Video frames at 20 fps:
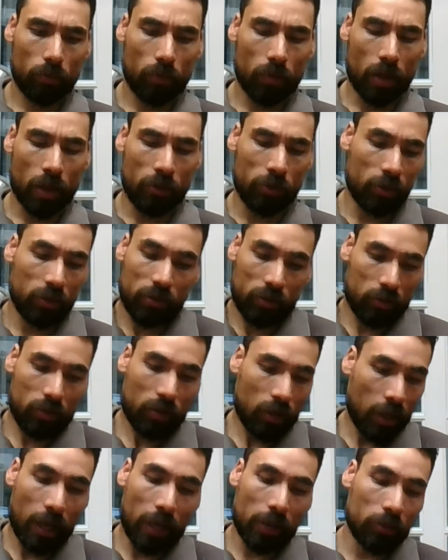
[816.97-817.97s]
And this
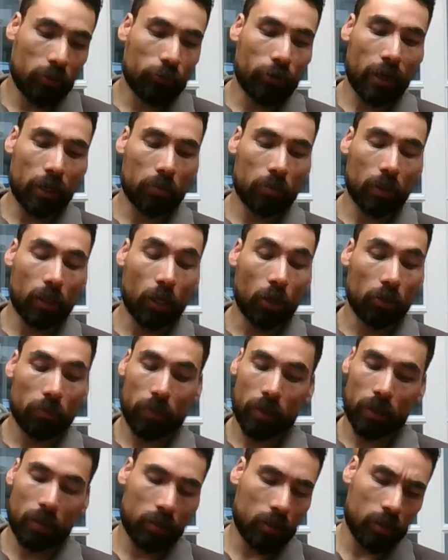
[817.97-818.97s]
again dragged me down,
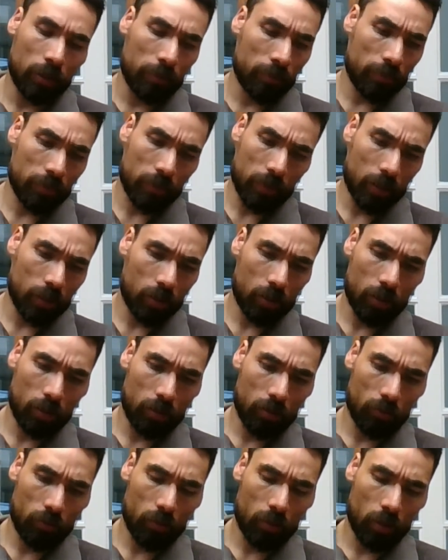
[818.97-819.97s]
but
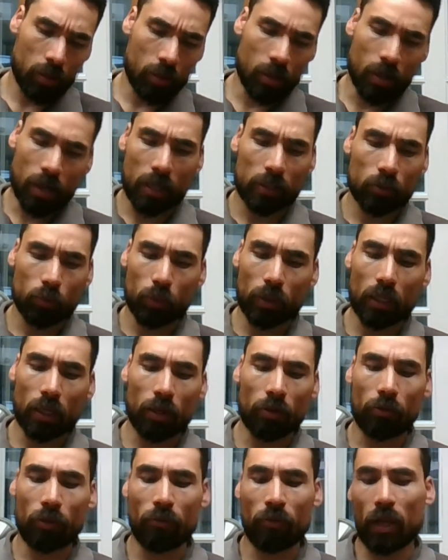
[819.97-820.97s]
in the last week I
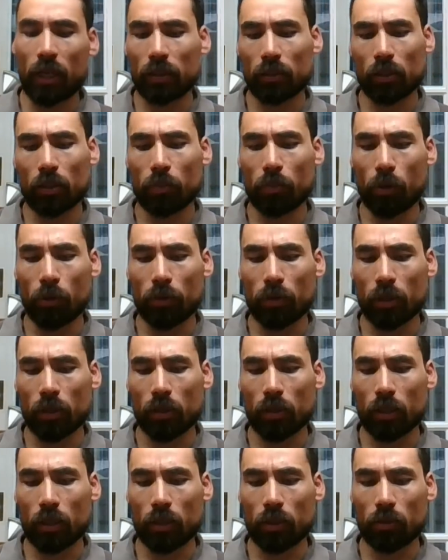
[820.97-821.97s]
reflected about that
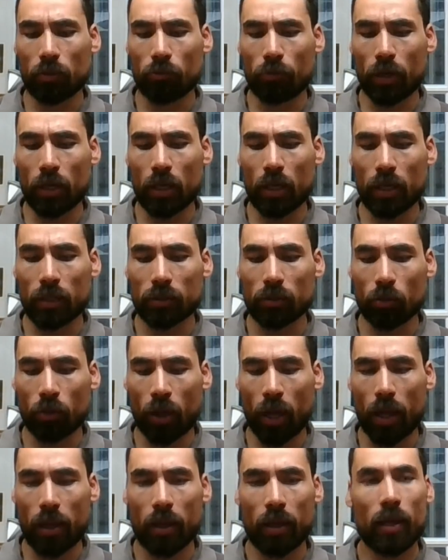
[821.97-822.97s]
and realized,
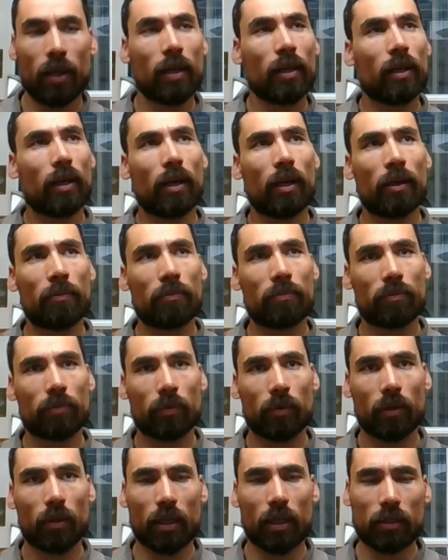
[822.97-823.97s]
okay,
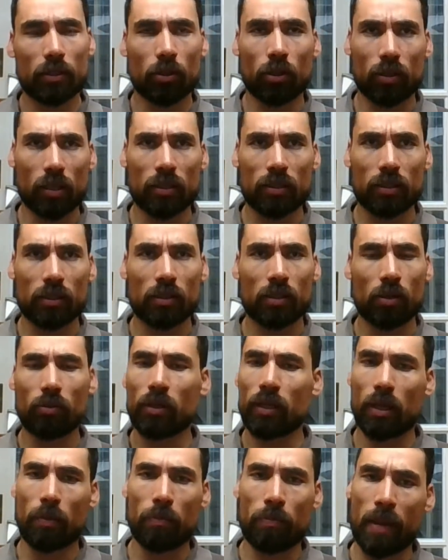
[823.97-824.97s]
that's not
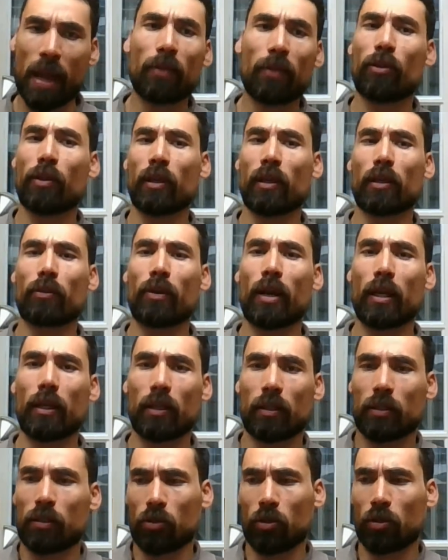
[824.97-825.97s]
necessarily a bad thing, right?
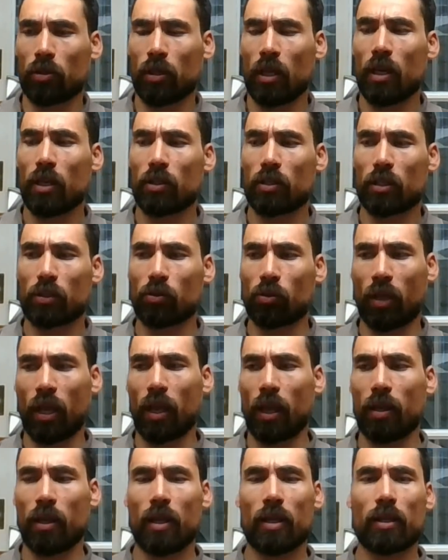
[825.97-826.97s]
It's not just,
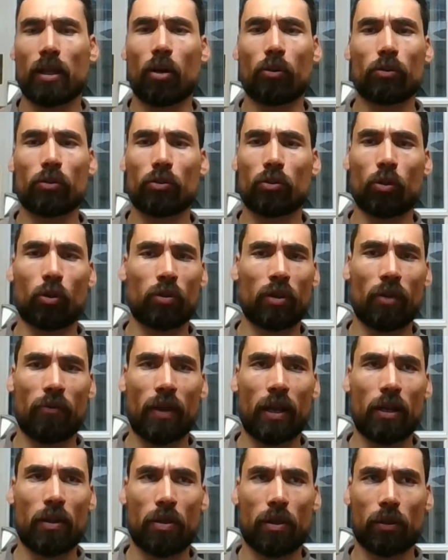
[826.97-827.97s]
okay, now you don't have
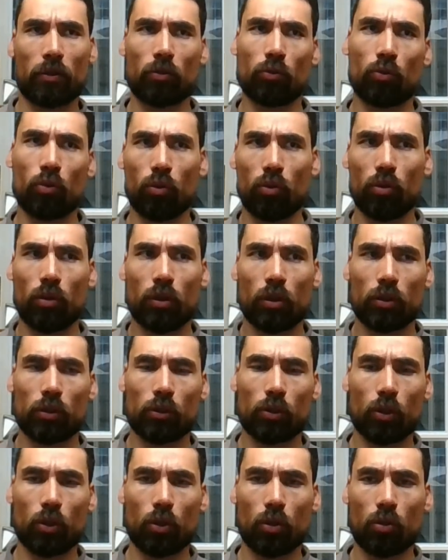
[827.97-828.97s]
anything to do,
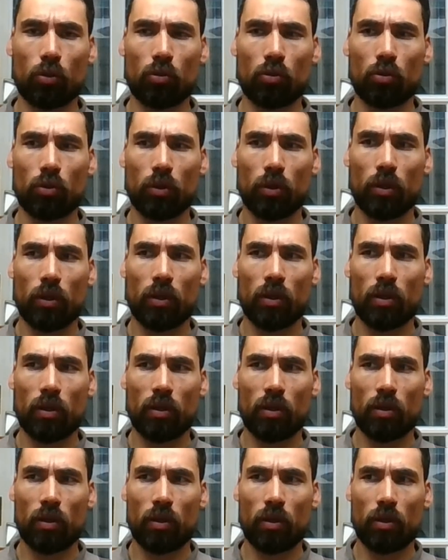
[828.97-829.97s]
so
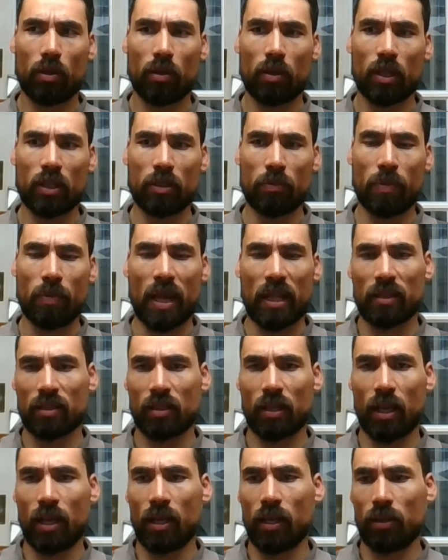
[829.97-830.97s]
that's a bad
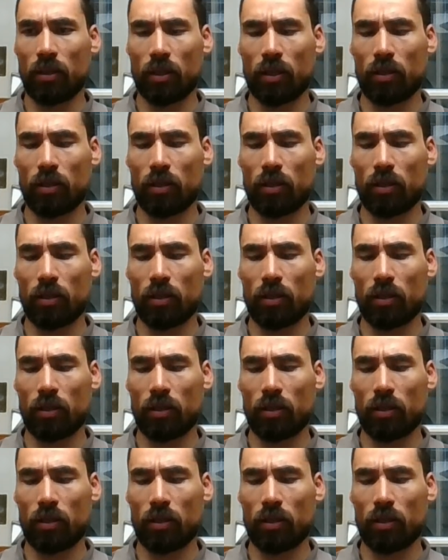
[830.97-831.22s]
state,